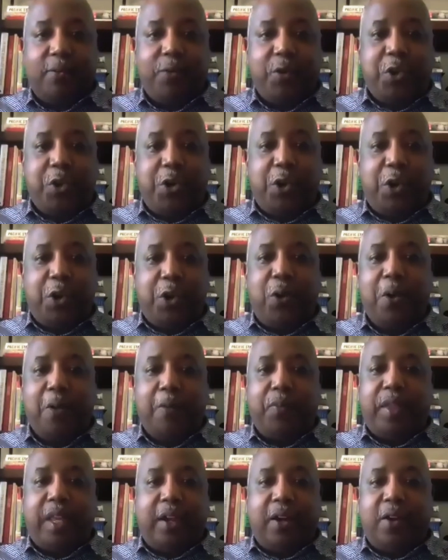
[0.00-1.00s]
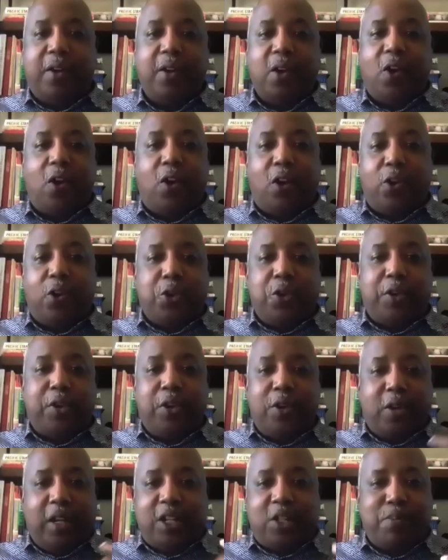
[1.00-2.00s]
You know, they're all
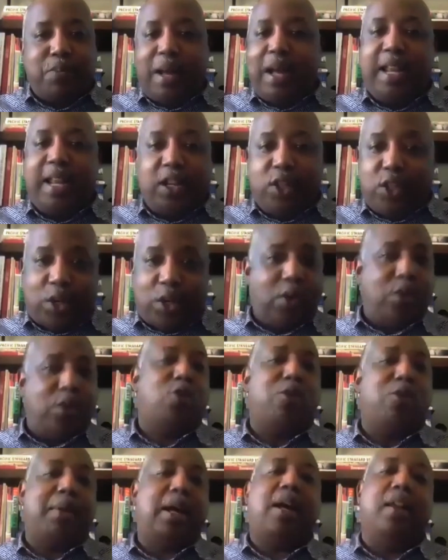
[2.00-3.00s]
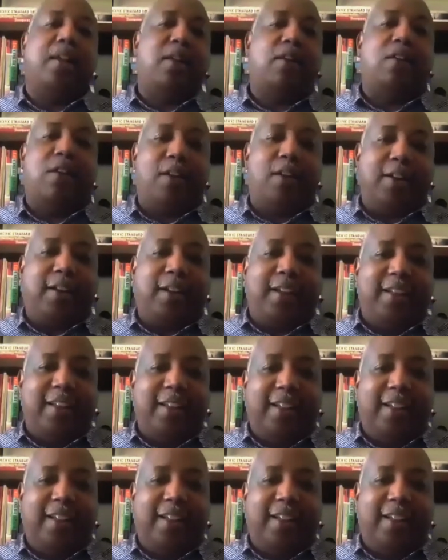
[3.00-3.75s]
you, it's my internal monologue.